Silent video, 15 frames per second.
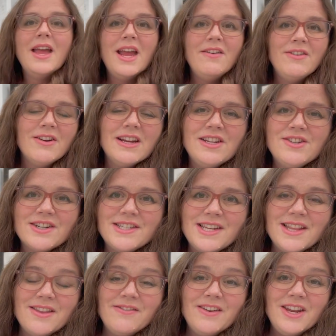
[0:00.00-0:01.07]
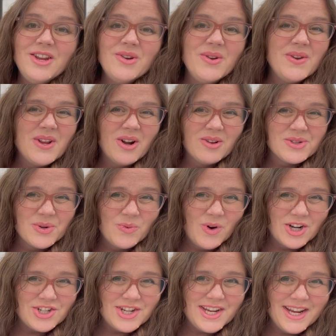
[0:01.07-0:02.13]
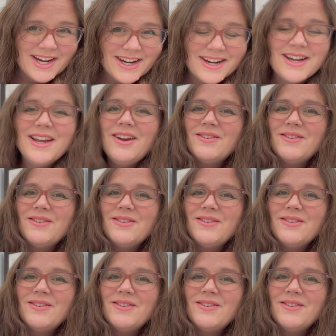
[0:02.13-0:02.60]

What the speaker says: If you're interested in the video, you can also watch it here.